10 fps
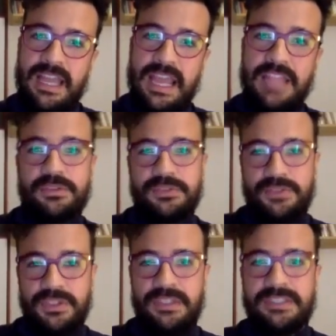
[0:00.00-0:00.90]
and you
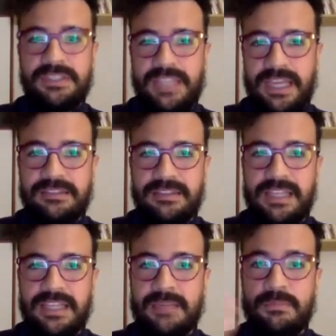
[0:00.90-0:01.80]
still get
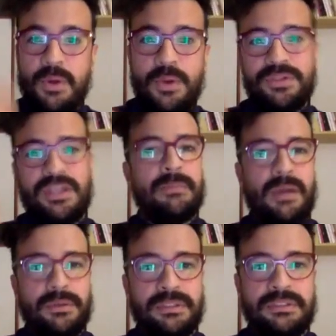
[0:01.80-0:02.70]
like emotional
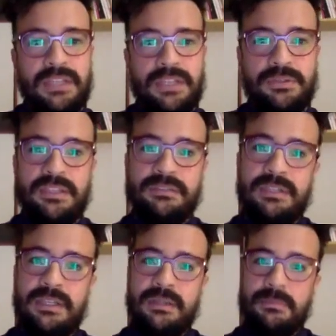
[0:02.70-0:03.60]
about it, and you can
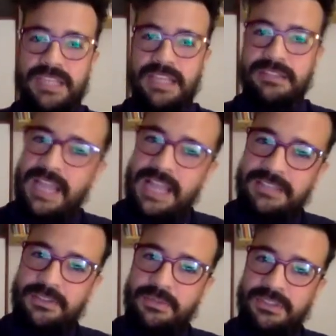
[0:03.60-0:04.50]
be
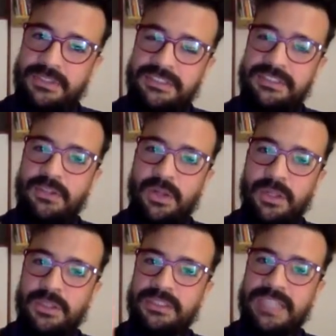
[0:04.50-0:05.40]
attached to this
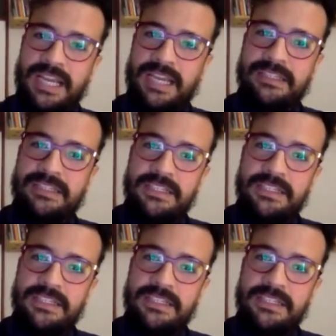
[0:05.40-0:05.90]
old guy